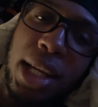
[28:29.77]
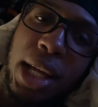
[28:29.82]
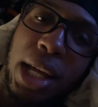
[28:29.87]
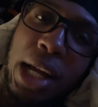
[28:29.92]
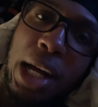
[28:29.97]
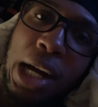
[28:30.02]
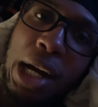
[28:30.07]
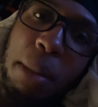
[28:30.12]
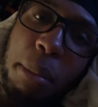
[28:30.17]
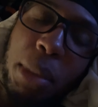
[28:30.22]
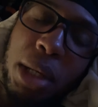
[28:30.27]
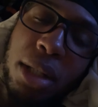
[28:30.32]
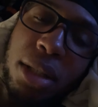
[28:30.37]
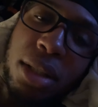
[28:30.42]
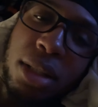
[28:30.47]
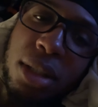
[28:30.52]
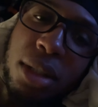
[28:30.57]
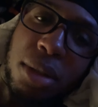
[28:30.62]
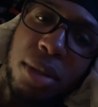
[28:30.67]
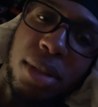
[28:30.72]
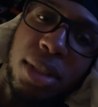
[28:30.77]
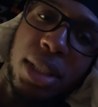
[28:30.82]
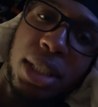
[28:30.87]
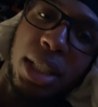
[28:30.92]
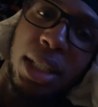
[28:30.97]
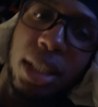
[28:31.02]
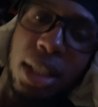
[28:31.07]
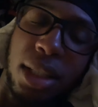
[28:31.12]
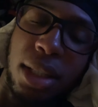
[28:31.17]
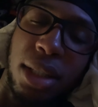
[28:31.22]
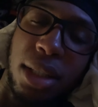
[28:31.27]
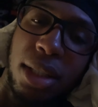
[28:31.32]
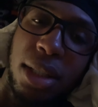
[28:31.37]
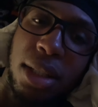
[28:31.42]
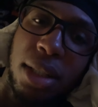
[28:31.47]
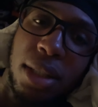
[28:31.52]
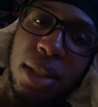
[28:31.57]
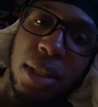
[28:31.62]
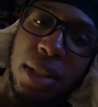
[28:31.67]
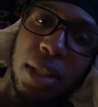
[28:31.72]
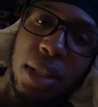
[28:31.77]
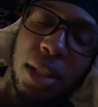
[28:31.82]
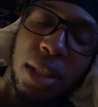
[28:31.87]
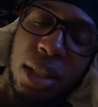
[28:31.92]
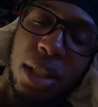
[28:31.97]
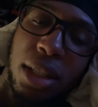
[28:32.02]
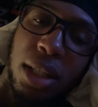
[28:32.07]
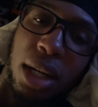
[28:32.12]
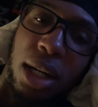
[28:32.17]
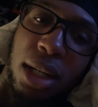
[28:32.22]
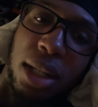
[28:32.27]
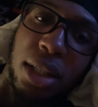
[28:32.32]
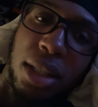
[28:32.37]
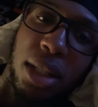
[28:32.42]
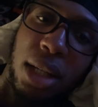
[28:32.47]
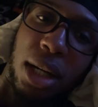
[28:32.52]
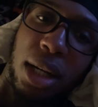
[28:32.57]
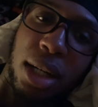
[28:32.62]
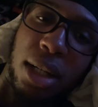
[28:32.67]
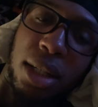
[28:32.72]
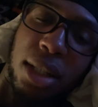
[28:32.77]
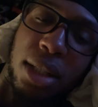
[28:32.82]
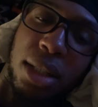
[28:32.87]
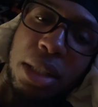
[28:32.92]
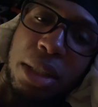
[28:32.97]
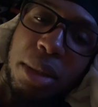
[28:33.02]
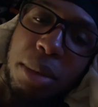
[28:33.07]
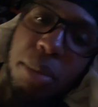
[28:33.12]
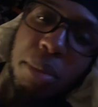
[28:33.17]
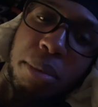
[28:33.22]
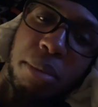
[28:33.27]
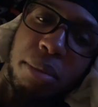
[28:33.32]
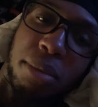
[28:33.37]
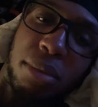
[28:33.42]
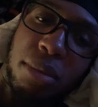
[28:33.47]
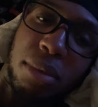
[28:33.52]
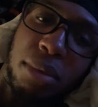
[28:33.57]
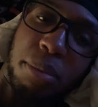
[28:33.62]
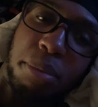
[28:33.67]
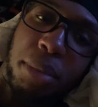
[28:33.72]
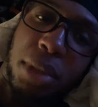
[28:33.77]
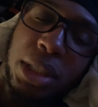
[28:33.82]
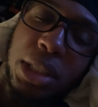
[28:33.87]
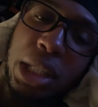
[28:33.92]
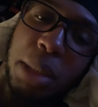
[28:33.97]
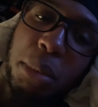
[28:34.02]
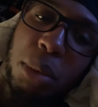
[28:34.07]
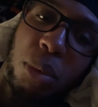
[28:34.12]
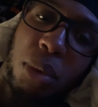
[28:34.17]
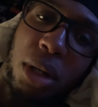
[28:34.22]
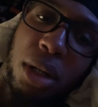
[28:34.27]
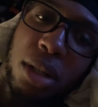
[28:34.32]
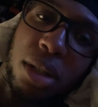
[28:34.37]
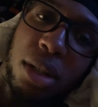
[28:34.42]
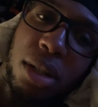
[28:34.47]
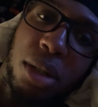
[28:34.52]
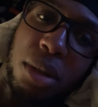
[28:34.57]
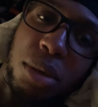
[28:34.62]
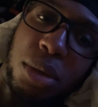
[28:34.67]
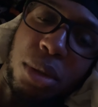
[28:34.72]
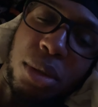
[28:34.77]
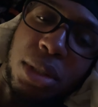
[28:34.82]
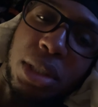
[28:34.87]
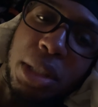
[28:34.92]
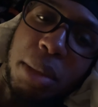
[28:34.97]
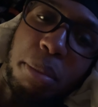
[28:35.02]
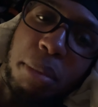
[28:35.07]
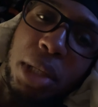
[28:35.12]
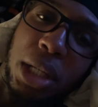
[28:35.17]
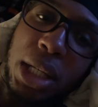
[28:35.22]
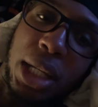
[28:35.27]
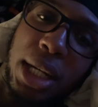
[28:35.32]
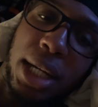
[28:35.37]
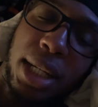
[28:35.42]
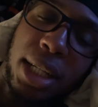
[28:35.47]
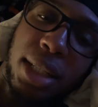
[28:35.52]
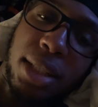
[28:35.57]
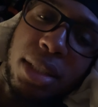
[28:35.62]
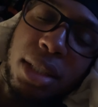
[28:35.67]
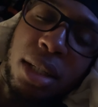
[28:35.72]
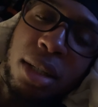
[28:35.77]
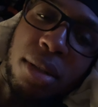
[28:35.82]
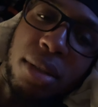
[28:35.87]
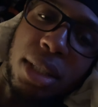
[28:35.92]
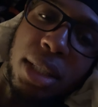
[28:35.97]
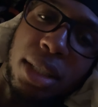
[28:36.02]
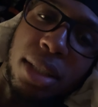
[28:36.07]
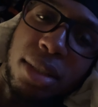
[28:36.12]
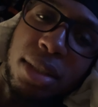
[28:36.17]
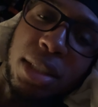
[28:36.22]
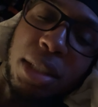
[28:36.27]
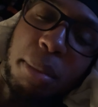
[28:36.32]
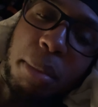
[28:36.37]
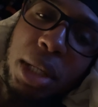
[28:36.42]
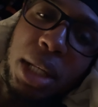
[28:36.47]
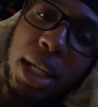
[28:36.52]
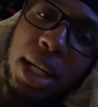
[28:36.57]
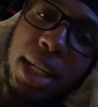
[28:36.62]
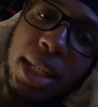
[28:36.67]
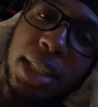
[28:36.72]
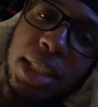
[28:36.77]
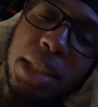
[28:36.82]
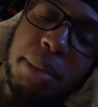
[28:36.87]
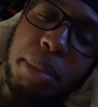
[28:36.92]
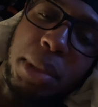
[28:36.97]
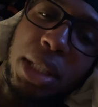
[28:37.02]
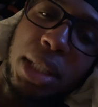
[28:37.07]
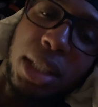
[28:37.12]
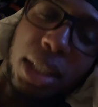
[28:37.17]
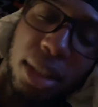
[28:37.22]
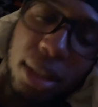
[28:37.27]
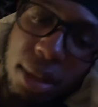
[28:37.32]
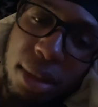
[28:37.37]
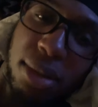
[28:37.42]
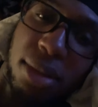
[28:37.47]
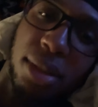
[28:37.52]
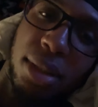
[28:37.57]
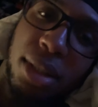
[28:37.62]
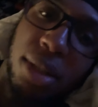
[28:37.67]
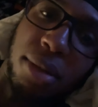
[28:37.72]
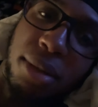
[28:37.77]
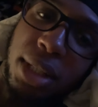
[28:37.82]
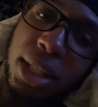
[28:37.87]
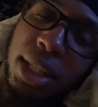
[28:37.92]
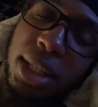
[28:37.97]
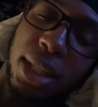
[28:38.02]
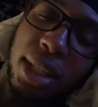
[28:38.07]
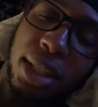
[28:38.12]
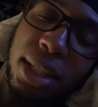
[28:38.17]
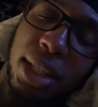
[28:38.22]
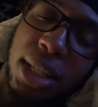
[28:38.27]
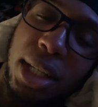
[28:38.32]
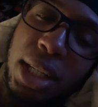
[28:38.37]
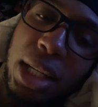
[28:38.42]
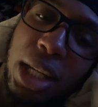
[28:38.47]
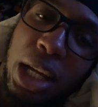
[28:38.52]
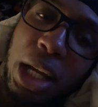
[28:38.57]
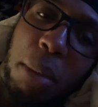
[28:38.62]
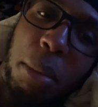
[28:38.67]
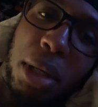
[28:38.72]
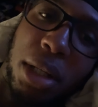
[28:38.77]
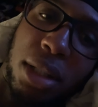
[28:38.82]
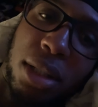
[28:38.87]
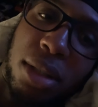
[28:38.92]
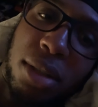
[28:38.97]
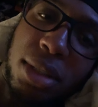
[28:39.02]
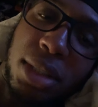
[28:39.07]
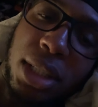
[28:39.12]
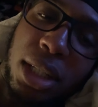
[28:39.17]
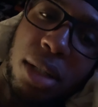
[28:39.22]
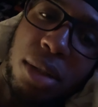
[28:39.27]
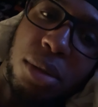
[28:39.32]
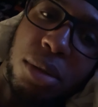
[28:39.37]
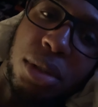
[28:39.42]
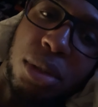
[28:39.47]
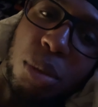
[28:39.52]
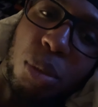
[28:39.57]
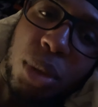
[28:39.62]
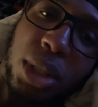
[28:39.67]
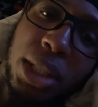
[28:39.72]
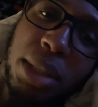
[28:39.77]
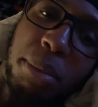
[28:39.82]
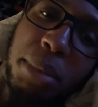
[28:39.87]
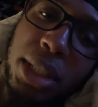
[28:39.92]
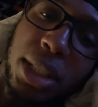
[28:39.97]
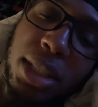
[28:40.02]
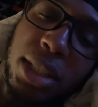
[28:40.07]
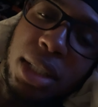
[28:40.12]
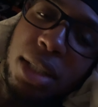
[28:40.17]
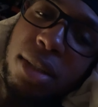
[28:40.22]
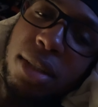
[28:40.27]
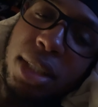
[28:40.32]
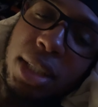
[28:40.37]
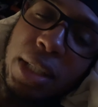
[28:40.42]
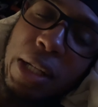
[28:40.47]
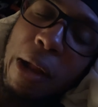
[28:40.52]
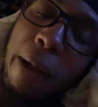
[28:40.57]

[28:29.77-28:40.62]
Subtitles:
I'm about to go see um, Summer Walker go do some melodic talking, some melodic speaking, okay? I'm about to go see her do some rhythmic talking.